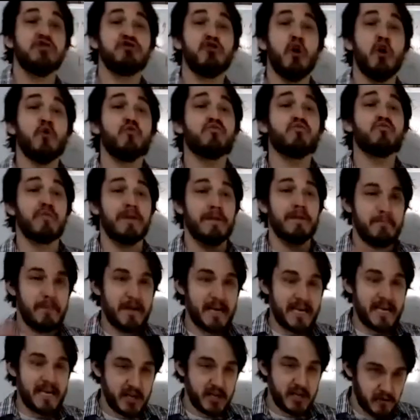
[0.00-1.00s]
Don't
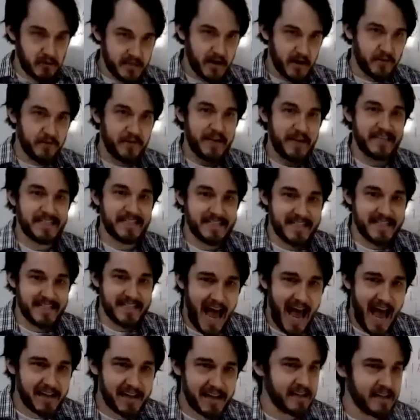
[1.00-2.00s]
repeat yourself
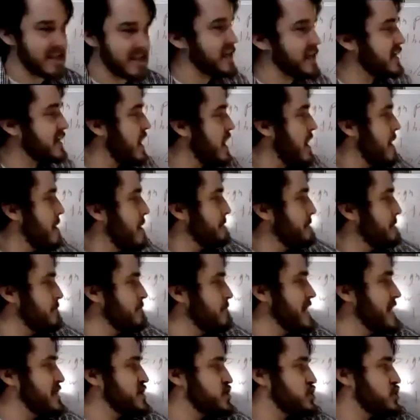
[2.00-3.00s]
exactly, but
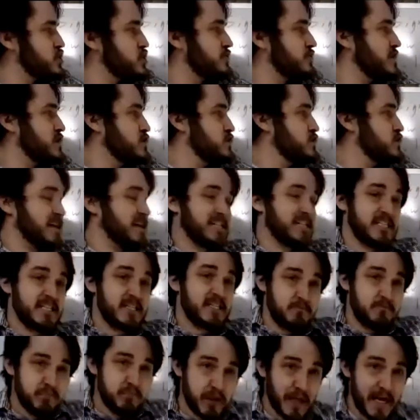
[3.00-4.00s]
make sure that you've
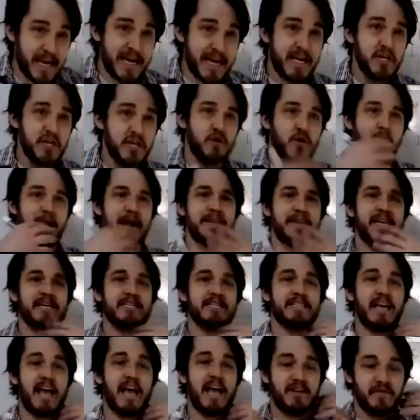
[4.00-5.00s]
explained your
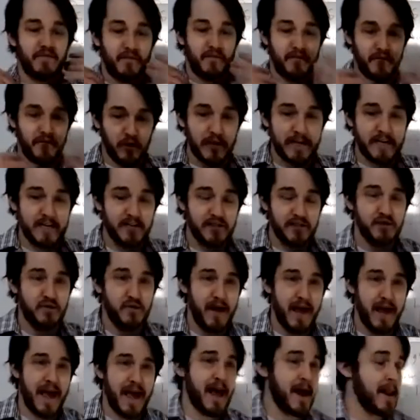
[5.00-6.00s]
ideas as fully as you
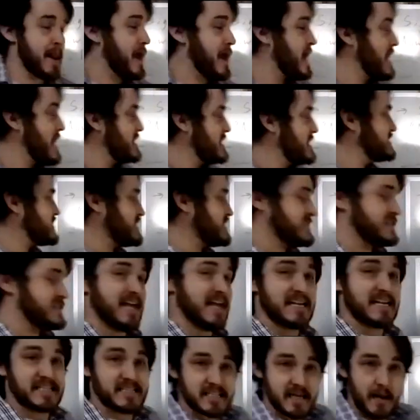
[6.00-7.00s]
can, such
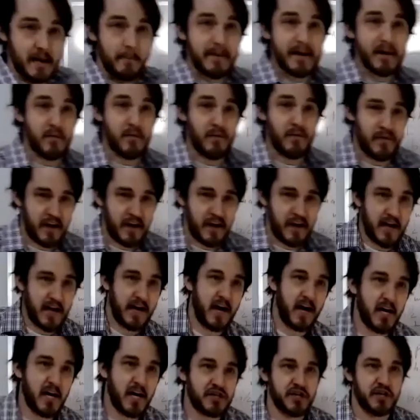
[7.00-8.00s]
that somebody with a
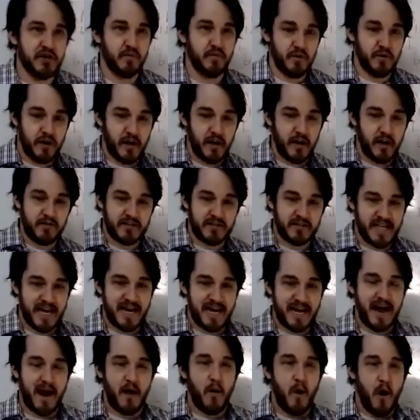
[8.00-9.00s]
concussion would
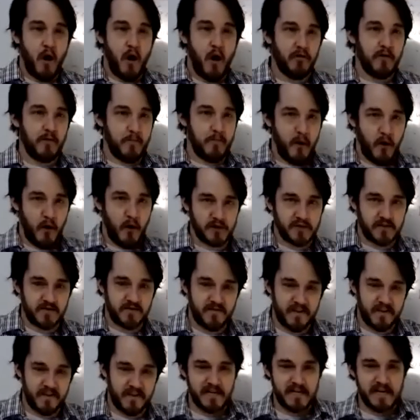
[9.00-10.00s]
understand how all the parts
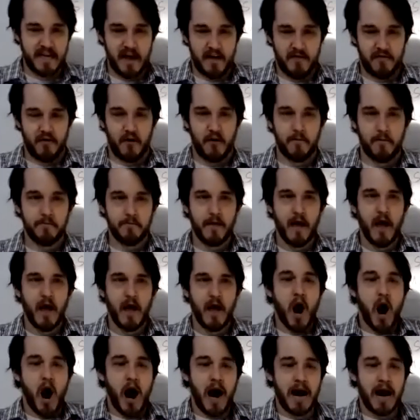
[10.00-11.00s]
fit together.
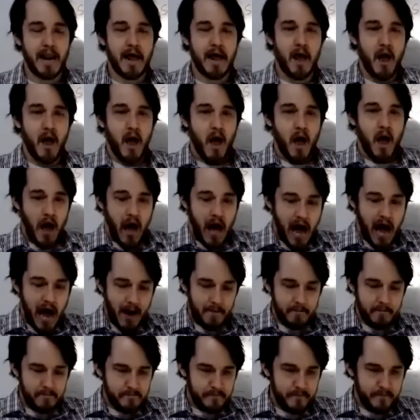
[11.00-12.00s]
All right,
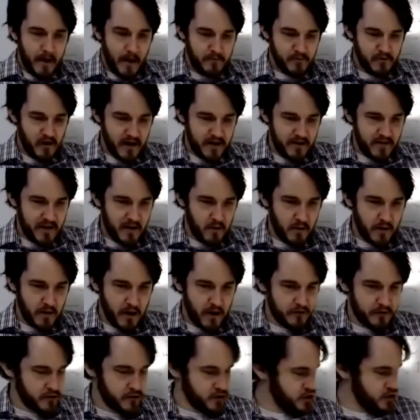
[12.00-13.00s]
I'm trying to think what
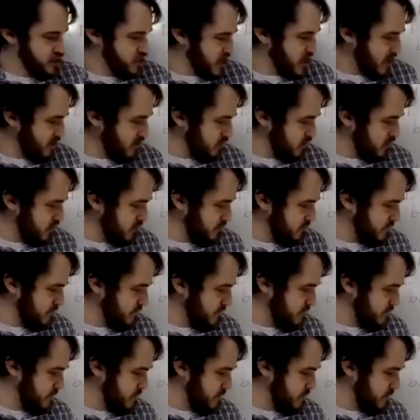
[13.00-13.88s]
other general,